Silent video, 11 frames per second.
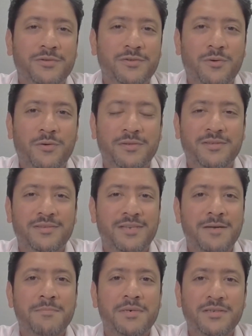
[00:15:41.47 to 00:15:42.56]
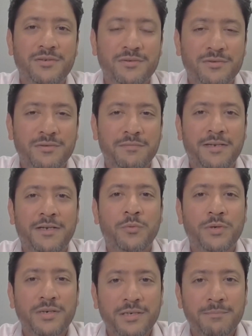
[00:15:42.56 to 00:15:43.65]
saw this emergence of
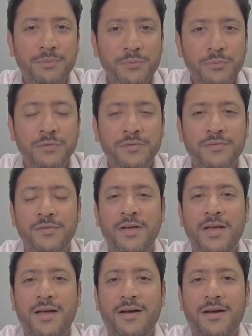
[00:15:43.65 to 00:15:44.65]
liquidity pools.